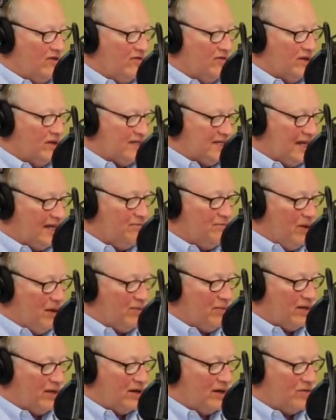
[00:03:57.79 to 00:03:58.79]
the same
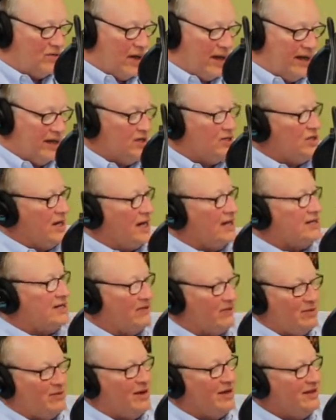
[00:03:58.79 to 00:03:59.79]
people that are writing checks
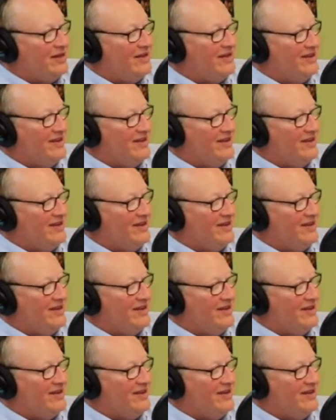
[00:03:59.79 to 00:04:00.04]
every month